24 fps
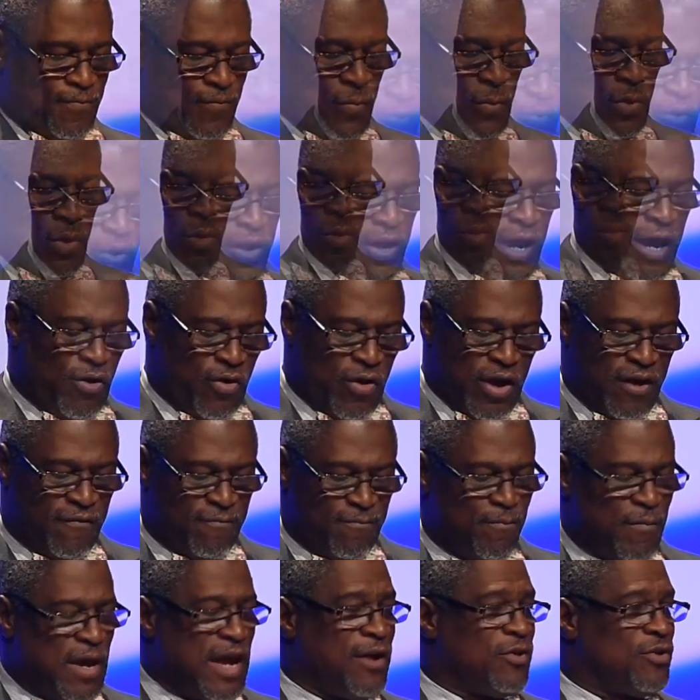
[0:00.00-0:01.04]
We now have
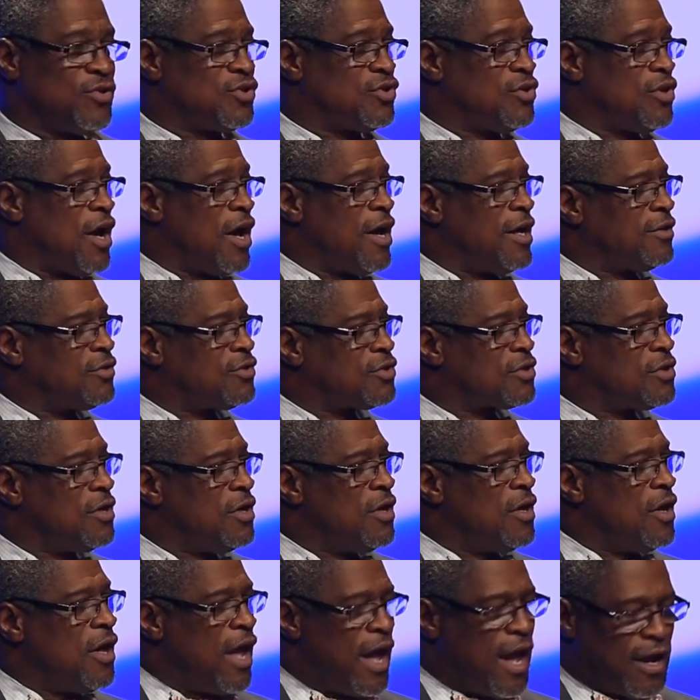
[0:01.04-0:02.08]
mayor's nights,
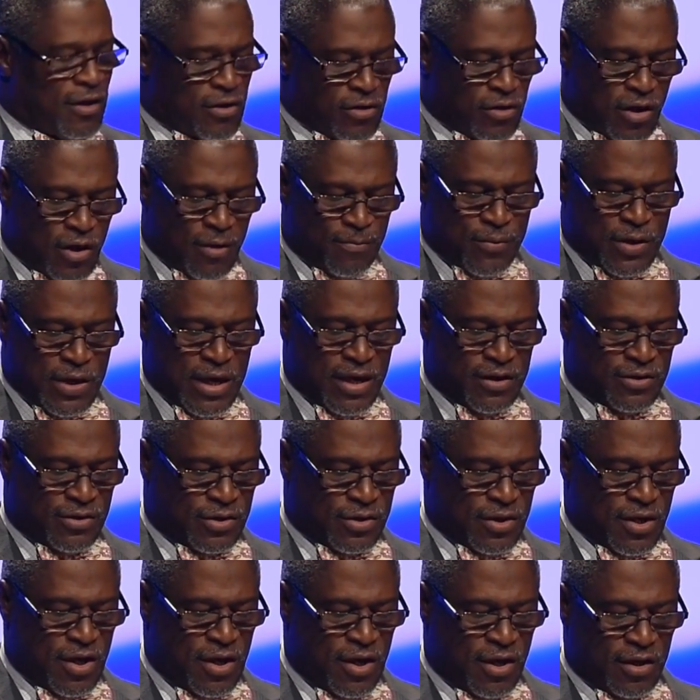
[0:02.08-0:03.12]
and Club
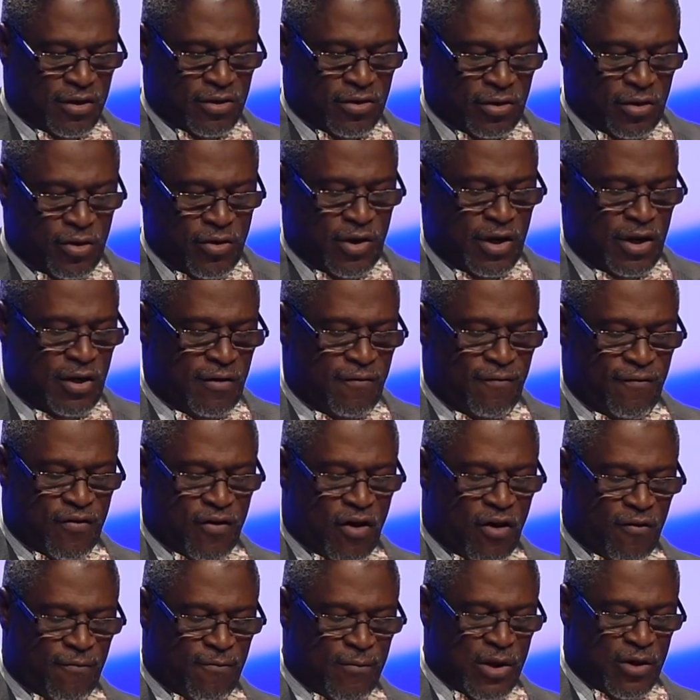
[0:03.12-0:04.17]
KC, including
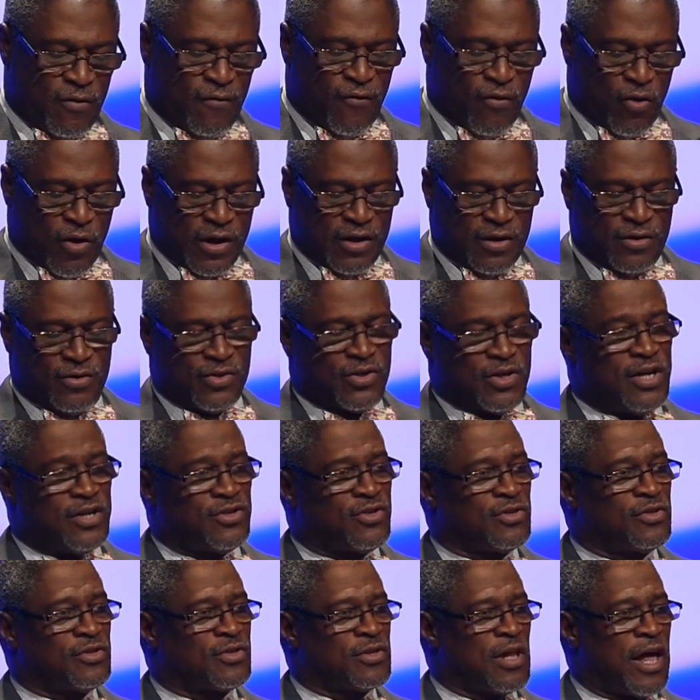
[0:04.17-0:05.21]
involvement of
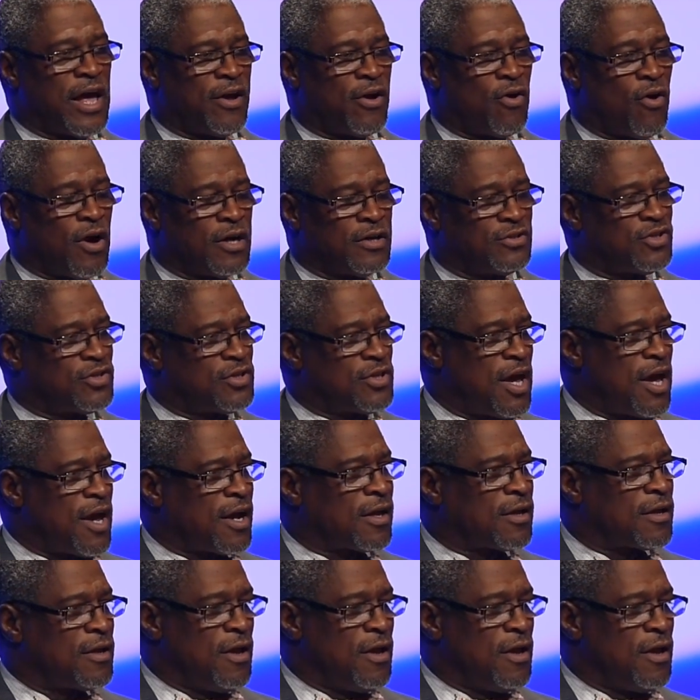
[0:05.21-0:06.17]
organizations like Arts Tech,